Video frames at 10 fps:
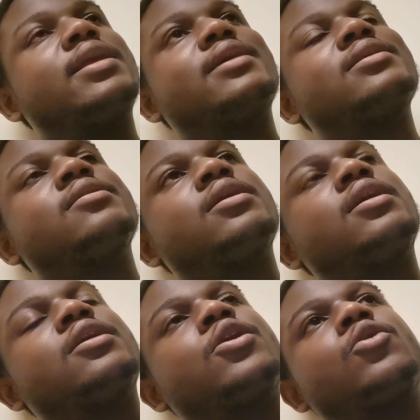that
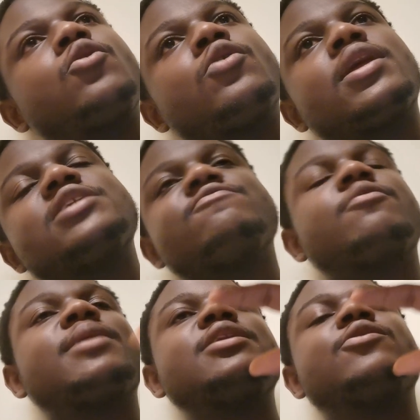corners
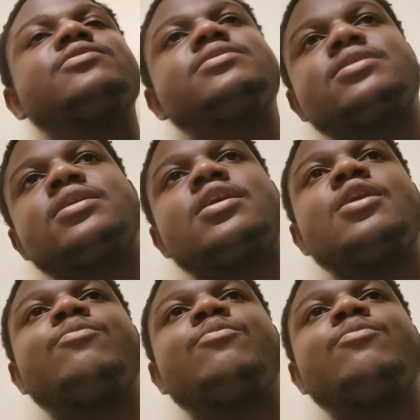formerly unseen.